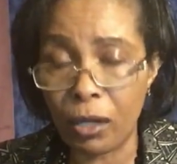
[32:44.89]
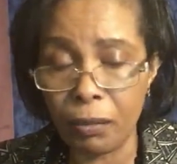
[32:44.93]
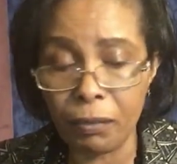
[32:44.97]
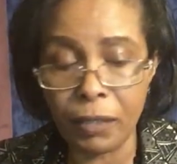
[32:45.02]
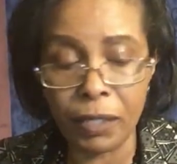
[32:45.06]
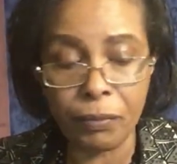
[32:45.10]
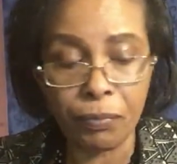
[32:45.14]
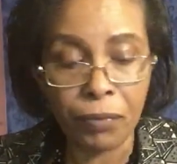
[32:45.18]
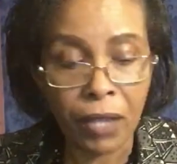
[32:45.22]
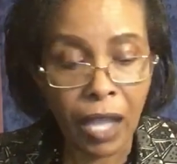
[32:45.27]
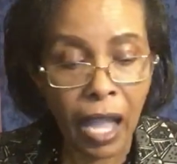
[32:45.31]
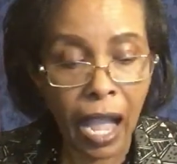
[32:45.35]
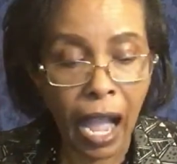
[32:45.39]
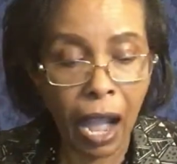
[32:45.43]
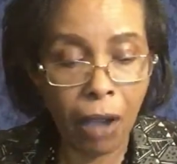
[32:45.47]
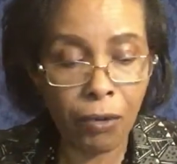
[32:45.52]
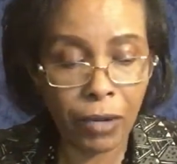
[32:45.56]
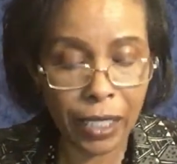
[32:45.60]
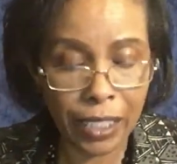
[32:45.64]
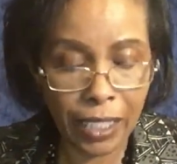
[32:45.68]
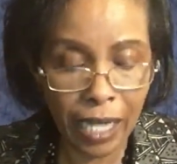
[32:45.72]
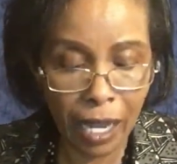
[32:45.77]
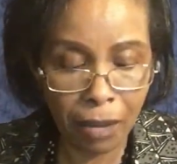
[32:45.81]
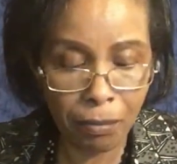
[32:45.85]
Our
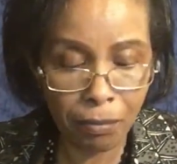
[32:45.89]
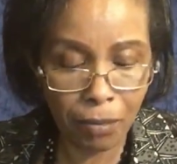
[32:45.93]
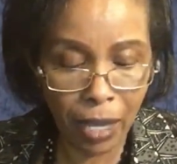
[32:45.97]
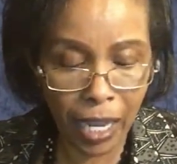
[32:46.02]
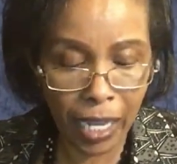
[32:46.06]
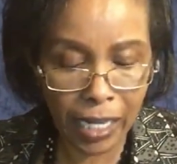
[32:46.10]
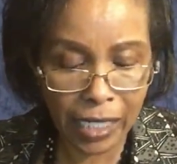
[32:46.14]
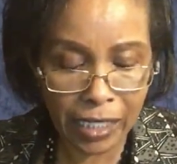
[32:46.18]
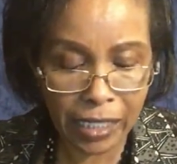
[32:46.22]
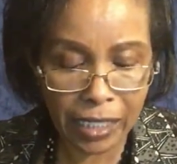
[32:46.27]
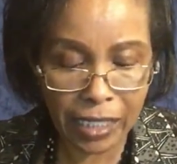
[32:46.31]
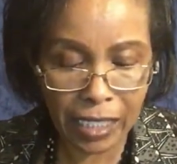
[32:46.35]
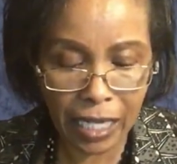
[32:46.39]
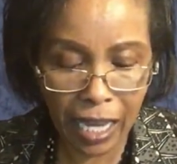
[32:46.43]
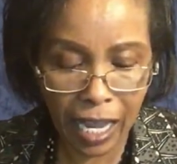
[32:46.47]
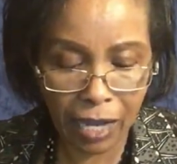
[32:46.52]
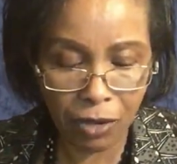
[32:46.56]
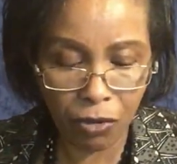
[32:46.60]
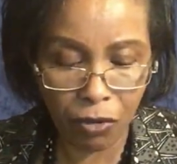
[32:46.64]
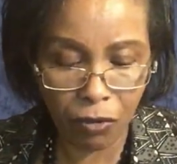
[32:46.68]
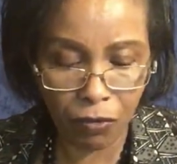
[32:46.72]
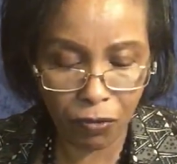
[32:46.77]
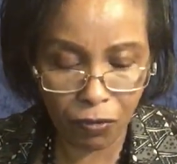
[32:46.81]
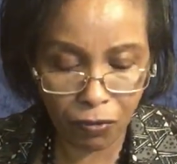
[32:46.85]
number is nine
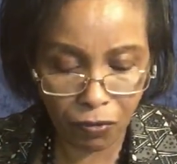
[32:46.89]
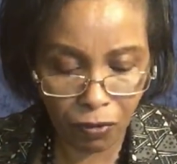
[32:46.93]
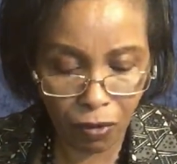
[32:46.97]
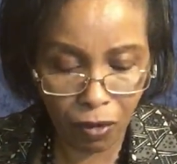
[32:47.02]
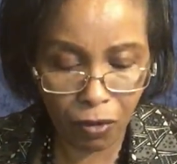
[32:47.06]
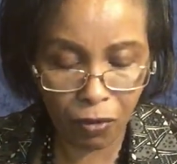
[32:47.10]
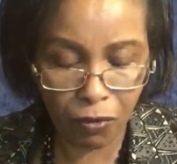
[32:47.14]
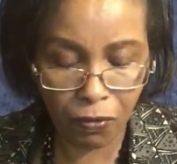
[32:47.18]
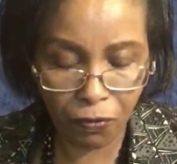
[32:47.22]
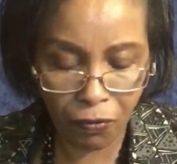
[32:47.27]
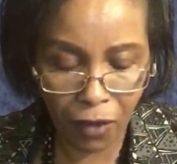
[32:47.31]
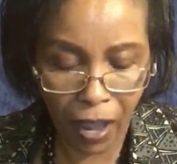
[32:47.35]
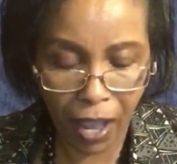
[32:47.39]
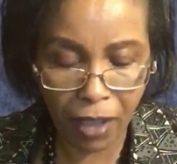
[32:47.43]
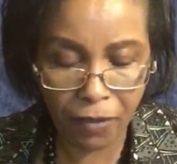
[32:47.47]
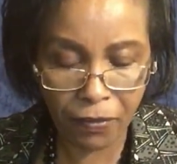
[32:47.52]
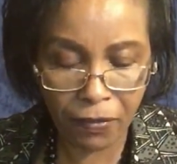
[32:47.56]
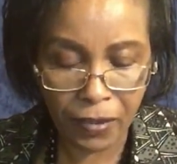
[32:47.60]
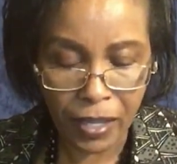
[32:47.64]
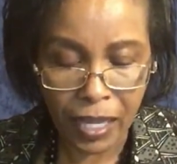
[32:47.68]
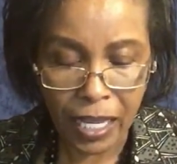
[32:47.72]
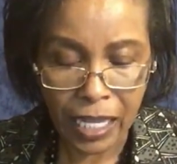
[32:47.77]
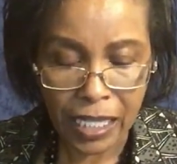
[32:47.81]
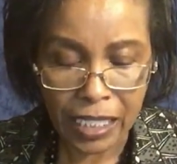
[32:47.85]
oh five,
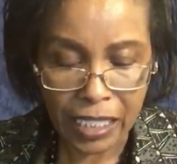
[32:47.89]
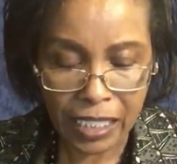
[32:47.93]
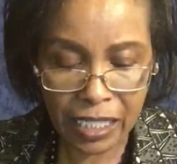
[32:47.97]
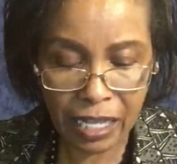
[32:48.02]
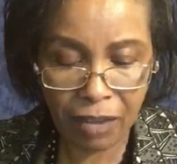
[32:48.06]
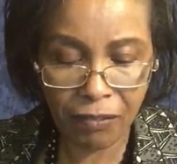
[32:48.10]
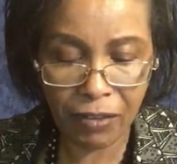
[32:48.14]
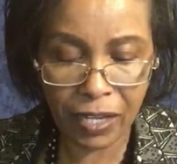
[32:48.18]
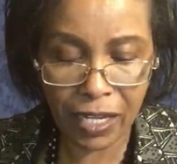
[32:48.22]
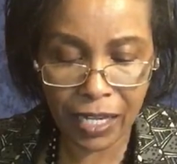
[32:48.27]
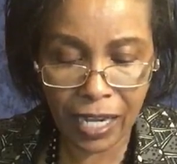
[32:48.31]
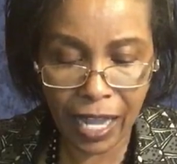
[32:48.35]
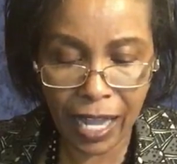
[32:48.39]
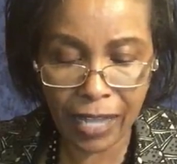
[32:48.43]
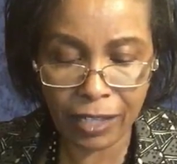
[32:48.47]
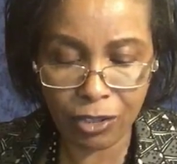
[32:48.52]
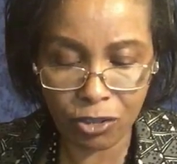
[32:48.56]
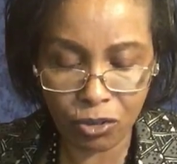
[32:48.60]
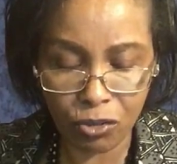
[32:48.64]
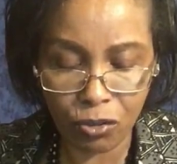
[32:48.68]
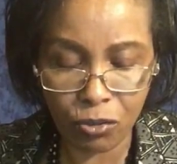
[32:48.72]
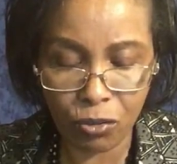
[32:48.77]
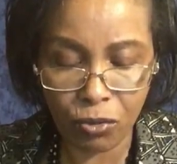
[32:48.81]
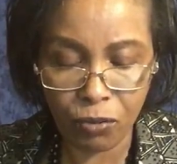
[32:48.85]
seven nine two,
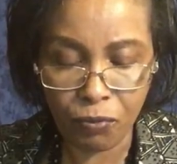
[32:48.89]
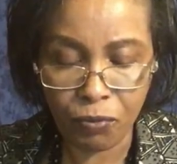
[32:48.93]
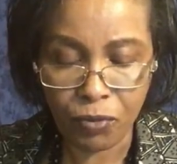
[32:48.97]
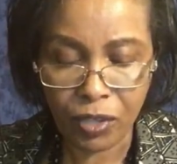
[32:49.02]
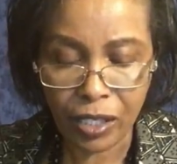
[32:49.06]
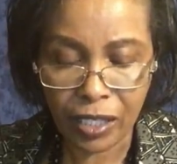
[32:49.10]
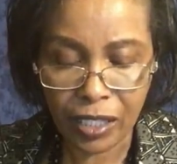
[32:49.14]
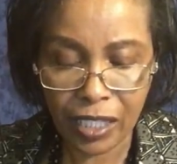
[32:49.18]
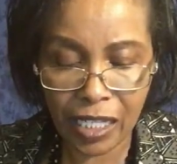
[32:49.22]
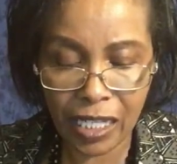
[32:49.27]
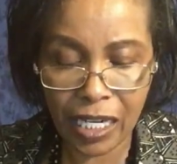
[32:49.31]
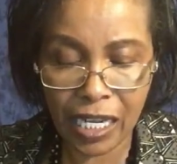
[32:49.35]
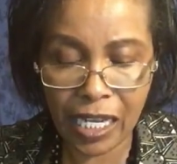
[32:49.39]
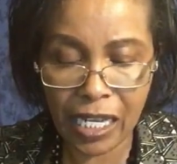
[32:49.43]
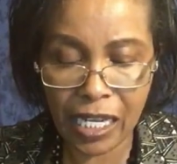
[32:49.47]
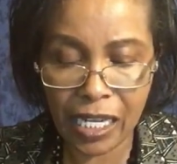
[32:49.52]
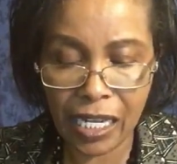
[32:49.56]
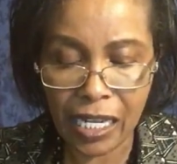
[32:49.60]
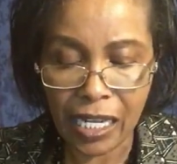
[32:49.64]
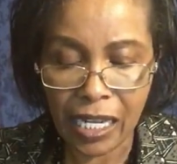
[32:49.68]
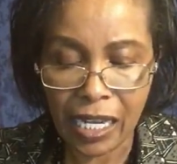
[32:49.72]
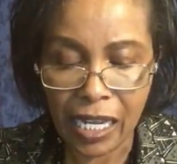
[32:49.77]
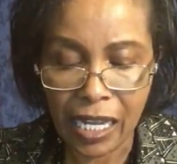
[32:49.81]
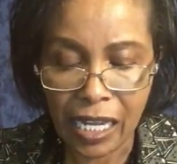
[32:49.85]
three
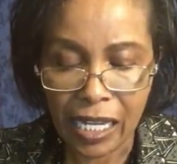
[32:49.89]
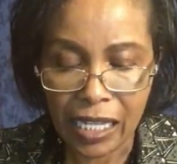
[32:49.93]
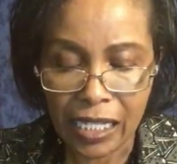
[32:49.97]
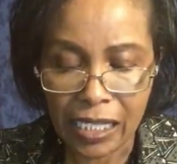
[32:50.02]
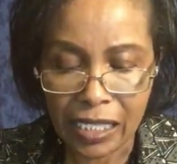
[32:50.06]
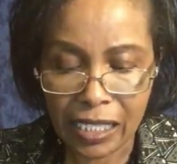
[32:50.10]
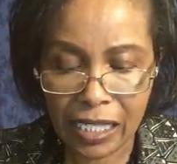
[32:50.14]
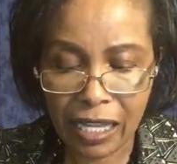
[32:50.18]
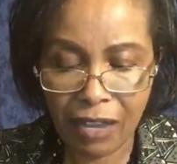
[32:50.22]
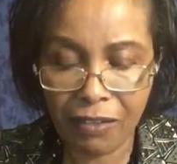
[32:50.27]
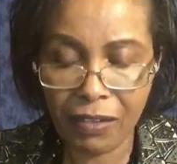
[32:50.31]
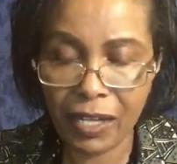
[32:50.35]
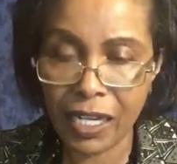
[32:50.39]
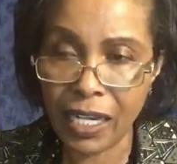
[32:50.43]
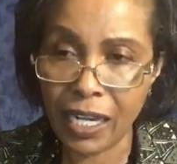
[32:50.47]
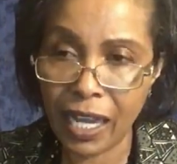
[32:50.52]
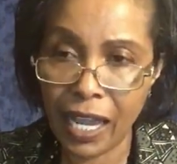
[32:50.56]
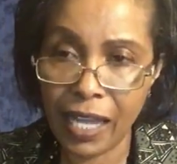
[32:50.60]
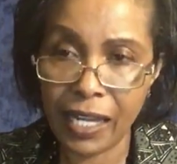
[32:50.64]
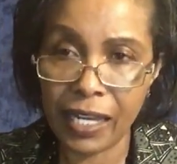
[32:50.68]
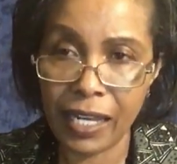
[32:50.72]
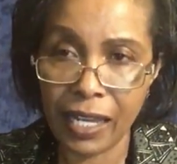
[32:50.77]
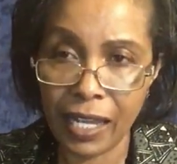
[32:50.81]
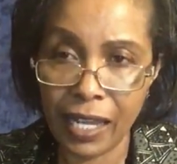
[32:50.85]
seven nine
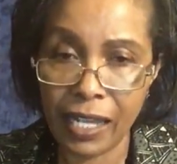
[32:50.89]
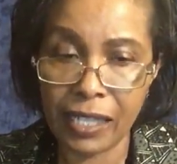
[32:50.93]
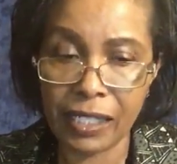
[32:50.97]
eight.